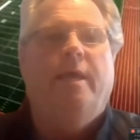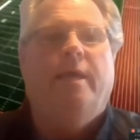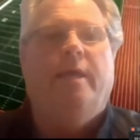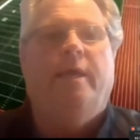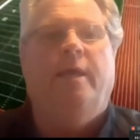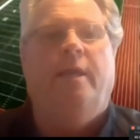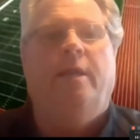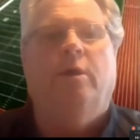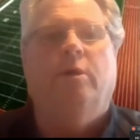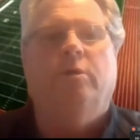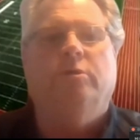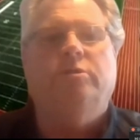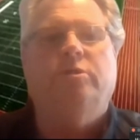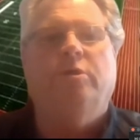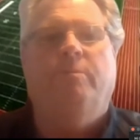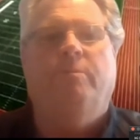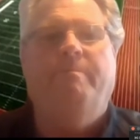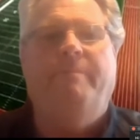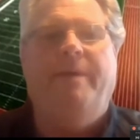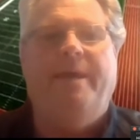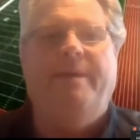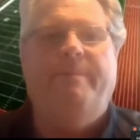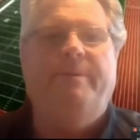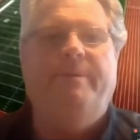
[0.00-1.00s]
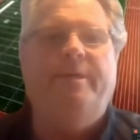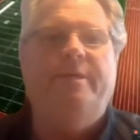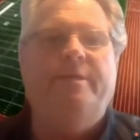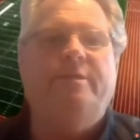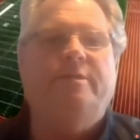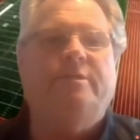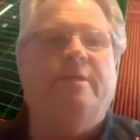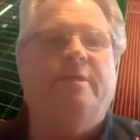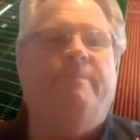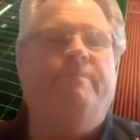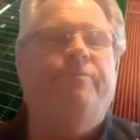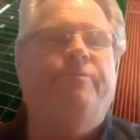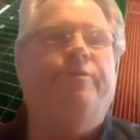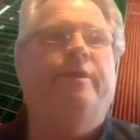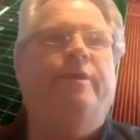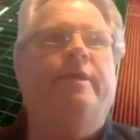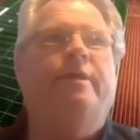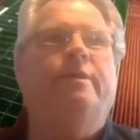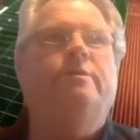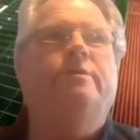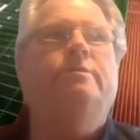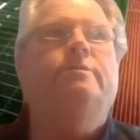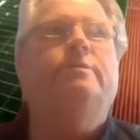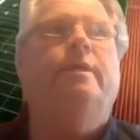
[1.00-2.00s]
so maybe some
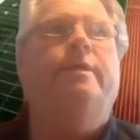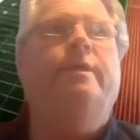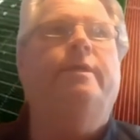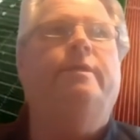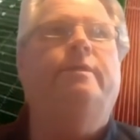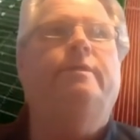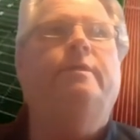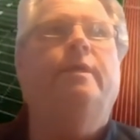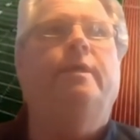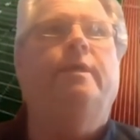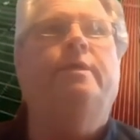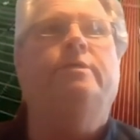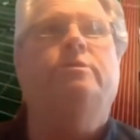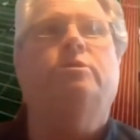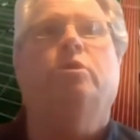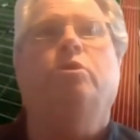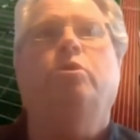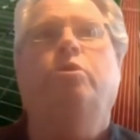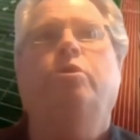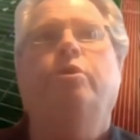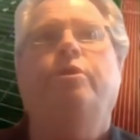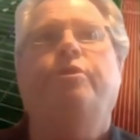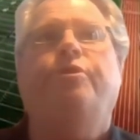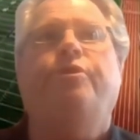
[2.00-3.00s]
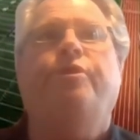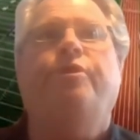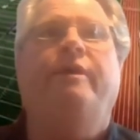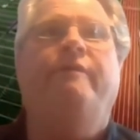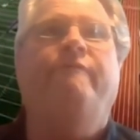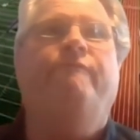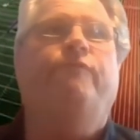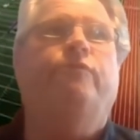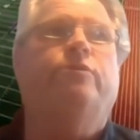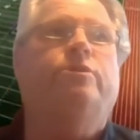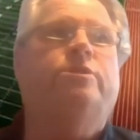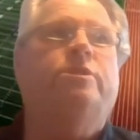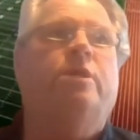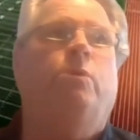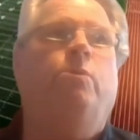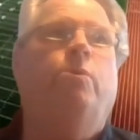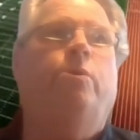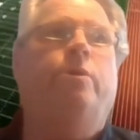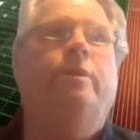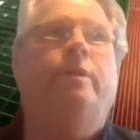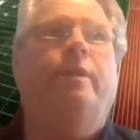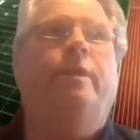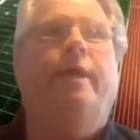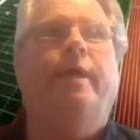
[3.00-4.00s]
things, it's a good thing for
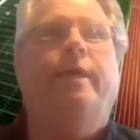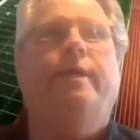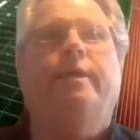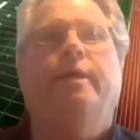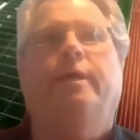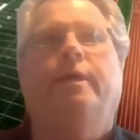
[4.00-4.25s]
someone like